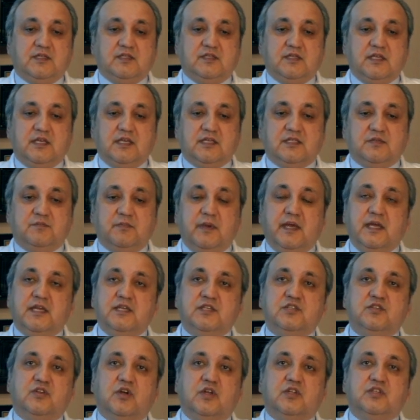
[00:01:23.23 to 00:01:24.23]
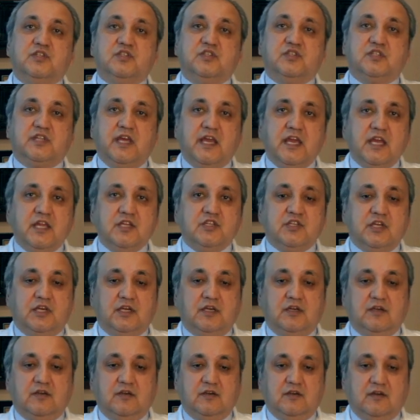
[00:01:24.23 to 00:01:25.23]
C is based on
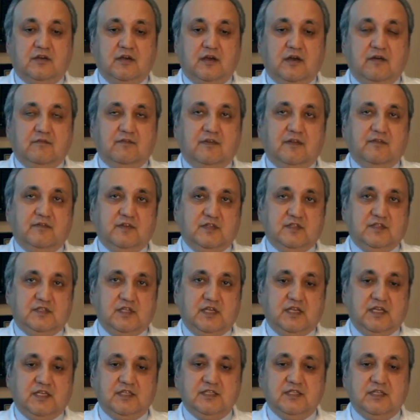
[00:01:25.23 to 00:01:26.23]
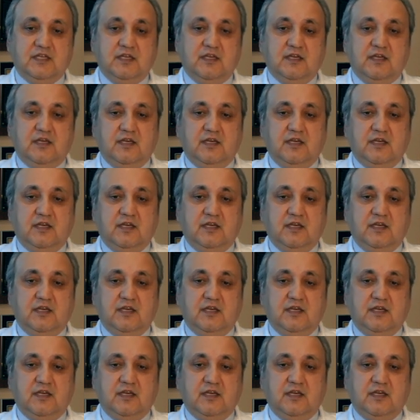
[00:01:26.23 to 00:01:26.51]
staging of liver disease,